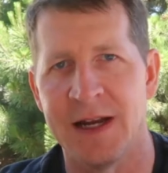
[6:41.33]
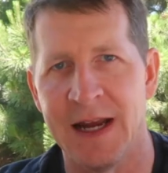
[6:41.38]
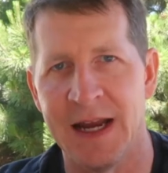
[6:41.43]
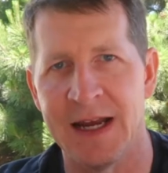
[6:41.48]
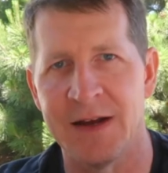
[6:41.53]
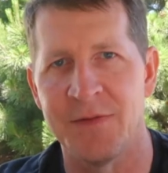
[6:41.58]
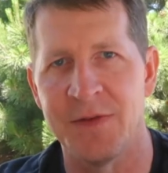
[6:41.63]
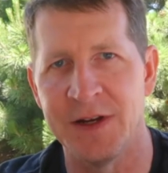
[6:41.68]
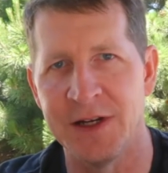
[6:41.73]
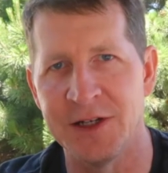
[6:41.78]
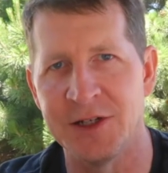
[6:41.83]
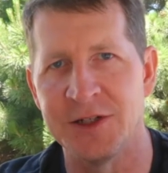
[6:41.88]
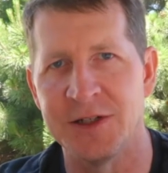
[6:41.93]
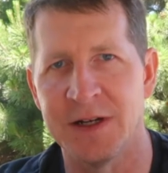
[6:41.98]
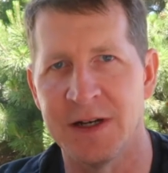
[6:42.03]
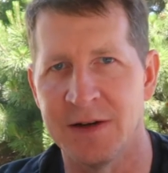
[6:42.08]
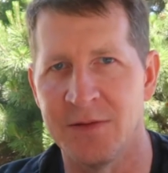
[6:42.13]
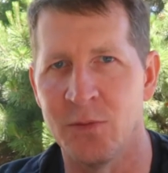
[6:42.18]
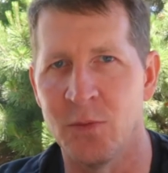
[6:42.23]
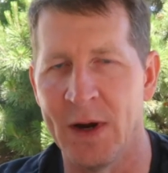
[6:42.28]
and a half-ish
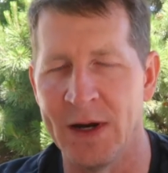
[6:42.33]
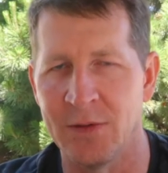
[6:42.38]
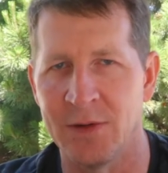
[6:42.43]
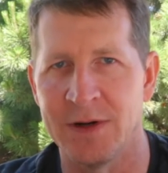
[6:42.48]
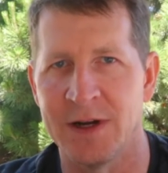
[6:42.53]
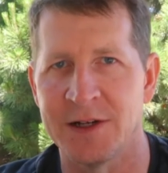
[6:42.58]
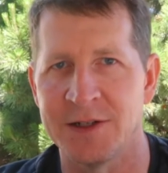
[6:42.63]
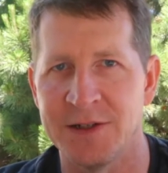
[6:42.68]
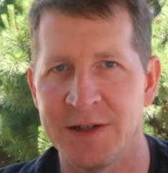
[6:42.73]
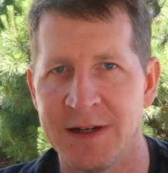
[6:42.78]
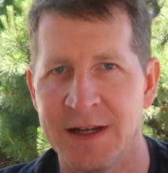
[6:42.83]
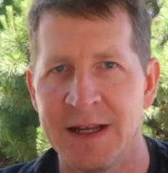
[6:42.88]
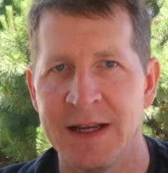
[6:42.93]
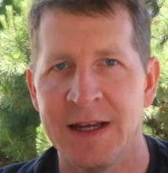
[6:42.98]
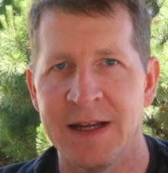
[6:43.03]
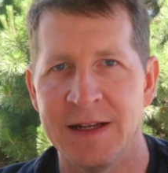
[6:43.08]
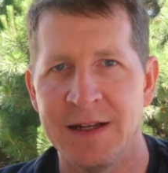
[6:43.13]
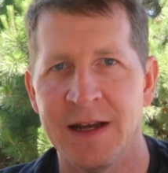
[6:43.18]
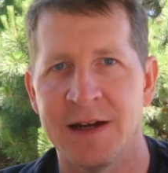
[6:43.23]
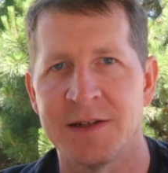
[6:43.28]
of weight reduction
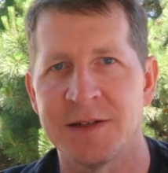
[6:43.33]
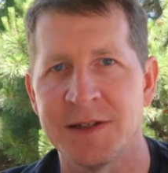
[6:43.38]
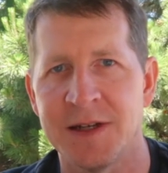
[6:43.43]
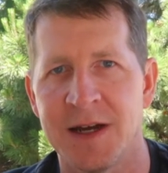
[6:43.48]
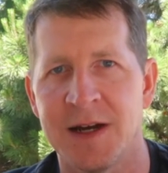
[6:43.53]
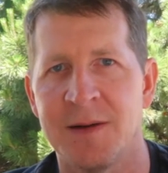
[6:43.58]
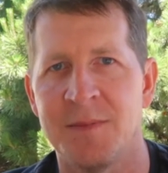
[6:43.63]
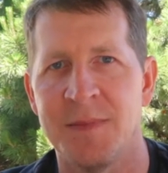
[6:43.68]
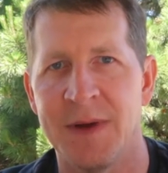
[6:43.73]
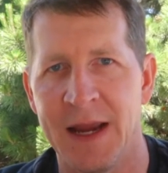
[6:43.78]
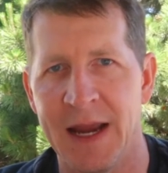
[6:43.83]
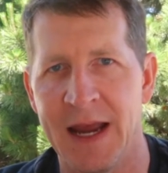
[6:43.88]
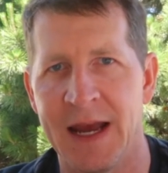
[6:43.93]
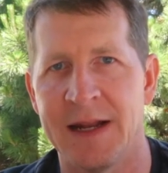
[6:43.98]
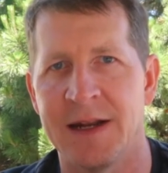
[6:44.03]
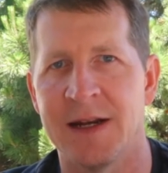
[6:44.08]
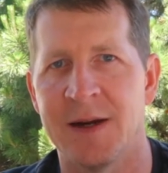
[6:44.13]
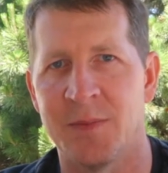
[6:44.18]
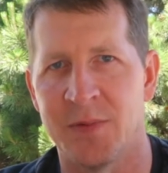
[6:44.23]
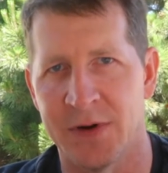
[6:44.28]
does come
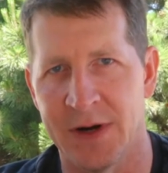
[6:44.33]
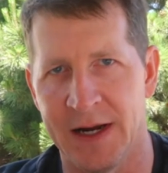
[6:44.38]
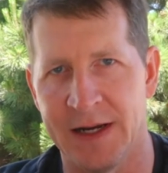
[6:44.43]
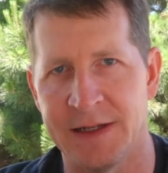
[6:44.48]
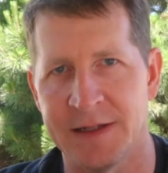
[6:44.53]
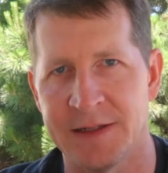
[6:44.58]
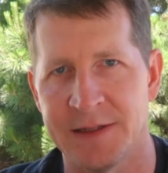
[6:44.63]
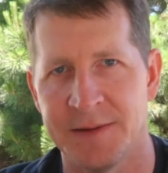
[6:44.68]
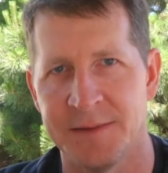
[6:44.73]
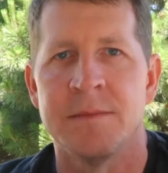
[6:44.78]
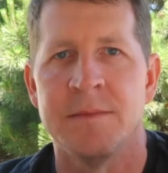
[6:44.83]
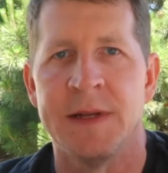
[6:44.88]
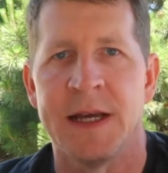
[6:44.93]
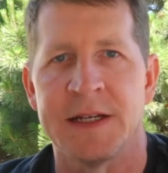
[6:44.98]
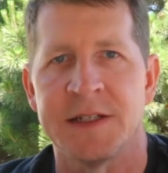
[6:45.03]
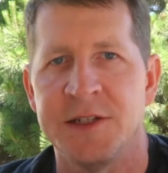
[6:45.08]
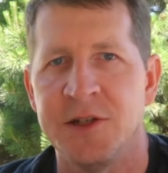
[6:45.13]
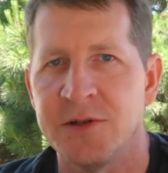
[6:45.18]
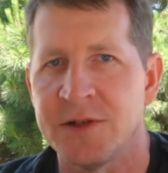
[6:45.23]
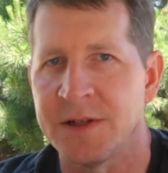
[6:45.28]
at a price.
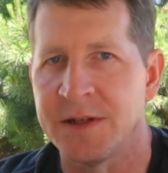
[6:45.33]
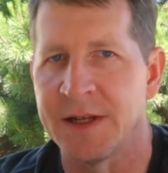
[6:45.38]
Next, you